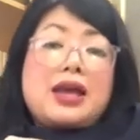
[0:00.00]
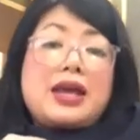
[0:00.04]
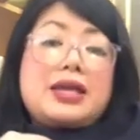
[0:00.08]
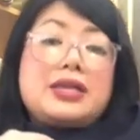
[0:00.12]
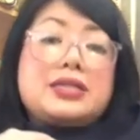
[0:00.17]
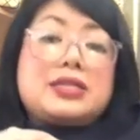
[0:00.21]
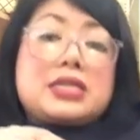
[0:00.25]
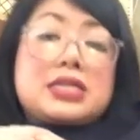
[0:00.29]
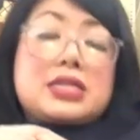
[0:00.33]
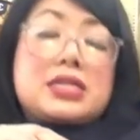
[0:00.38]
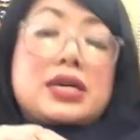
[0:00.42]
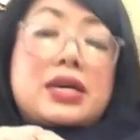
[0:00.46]

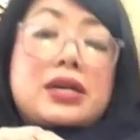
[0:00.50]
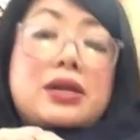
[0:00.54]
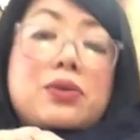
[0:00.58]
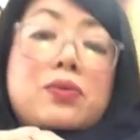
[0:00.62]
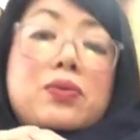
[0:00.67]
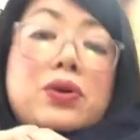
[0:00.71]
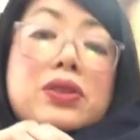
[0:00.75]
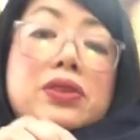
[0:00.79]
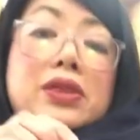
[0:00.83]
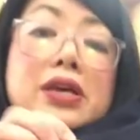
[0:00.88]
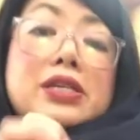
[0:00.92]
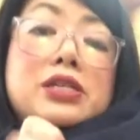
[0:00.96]
it's
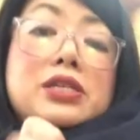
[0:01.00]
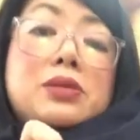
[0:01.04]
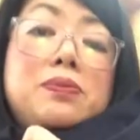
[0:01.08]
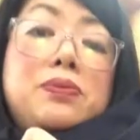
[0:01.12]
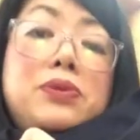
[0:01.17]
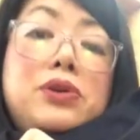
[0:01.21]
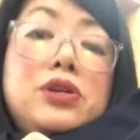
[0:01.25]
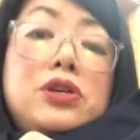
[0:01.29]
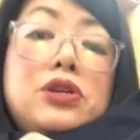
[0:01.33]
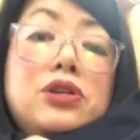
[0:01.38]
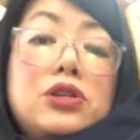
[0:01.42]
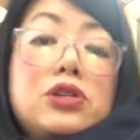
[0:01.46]
stunning with these
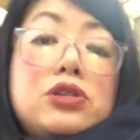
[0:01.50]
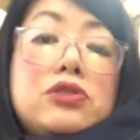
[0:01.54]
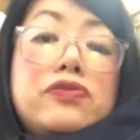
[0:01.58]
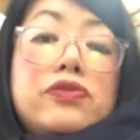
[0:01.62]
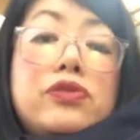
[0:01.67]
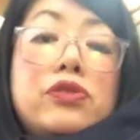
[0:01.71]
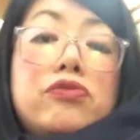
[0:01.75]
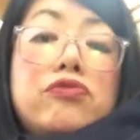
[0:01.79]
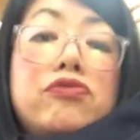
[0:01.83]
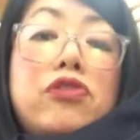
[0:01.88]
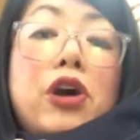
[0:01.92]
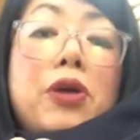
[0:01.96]

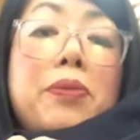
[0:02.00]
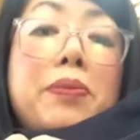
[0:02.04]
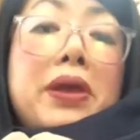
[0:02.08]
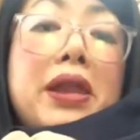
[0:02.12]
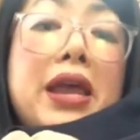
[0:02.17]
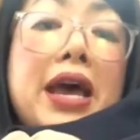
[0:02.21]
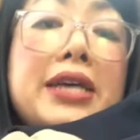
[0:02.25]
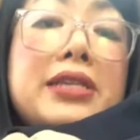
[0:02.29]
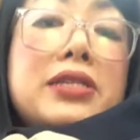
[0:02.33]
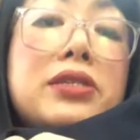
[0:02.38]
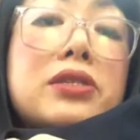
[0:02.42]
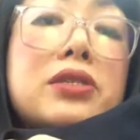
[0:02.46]
beautiful
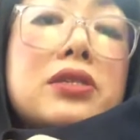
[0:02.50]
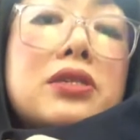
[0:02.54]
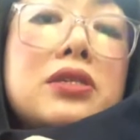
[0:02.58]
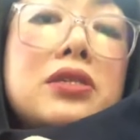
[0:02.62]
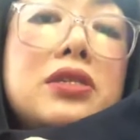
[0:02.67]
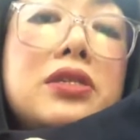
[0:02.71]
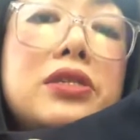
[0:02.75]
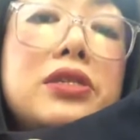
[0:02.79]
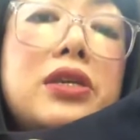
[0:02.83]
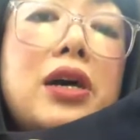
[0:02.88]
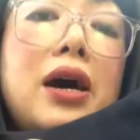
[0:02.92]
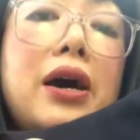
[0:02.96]
Romanesque
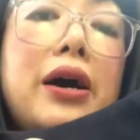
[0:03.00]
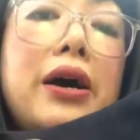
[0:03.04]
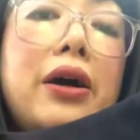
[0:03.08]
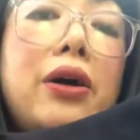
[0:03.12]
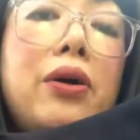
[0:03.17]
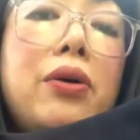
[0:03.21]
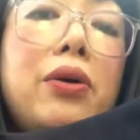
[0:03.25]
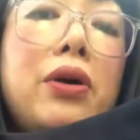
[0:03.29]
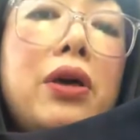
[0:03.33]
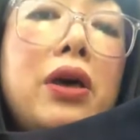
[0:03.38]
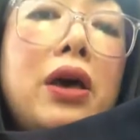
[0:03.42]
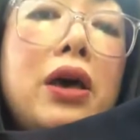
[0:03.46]

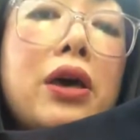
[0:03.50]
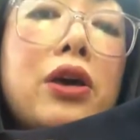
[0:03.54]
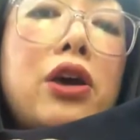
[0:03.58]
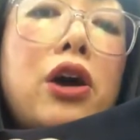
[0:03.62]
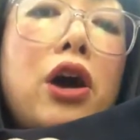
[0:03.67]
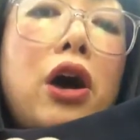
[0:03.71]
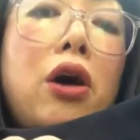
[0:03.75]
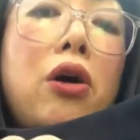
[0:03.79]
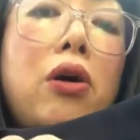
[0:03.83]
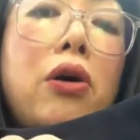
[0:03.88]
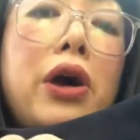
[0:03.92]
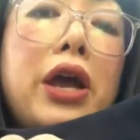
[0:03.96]
style
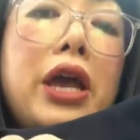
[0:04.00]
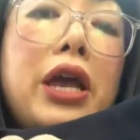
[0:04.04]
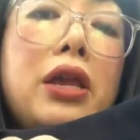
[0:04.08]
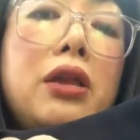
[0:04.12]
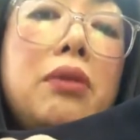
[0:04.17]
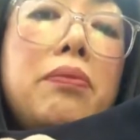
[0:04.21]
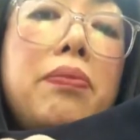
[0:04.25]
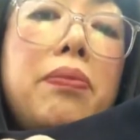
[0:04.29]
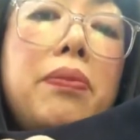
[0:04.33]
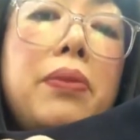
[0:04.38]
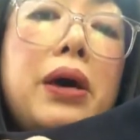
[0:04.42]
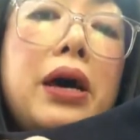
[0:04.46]

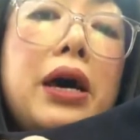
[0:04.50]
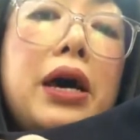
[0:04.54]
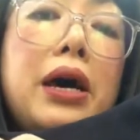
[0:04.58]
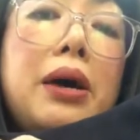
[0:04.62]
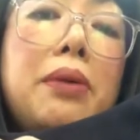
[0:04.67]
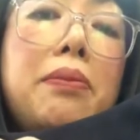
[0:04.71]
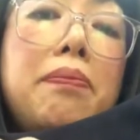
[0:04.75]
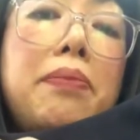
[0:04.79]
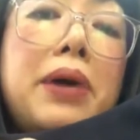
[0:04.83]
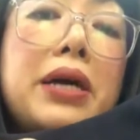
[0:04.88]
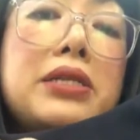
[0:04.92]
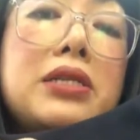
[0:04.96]
coin
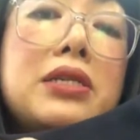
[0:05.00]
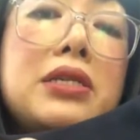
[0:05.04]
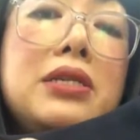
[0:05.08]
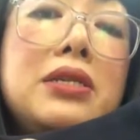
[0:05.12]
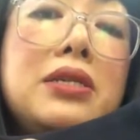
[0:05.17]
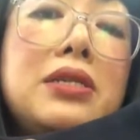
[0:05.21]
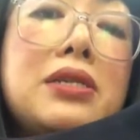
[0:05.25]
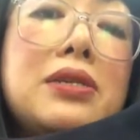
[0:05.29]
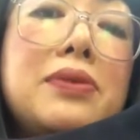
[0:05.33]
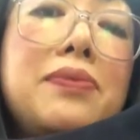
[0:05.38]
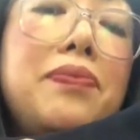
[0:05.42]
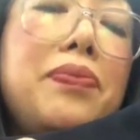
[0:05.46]
um,
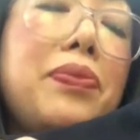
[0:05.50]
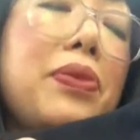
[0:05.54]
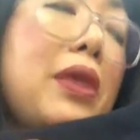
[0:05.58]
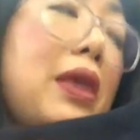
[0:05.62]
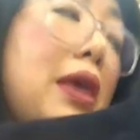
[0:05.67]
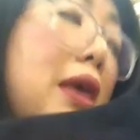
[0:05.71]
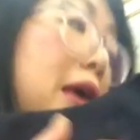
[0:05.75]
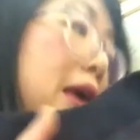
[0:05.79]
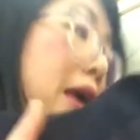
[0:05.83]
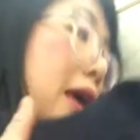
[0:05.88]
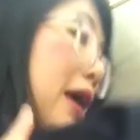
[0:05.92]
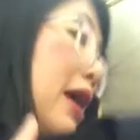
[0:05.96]
buttons
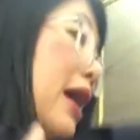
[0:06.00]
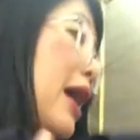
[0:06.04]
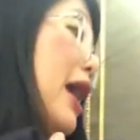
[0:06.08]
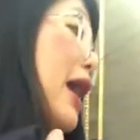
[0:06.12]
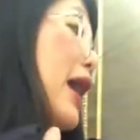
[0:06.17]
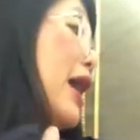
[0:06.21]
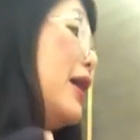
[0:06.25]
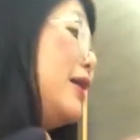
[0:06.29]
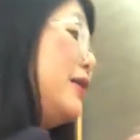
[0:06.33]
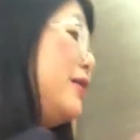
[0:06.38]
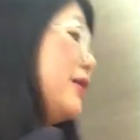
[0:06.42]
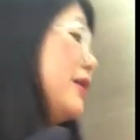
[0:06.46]

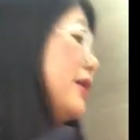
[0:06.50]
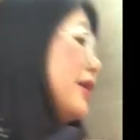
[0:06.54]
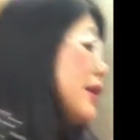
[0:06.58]
and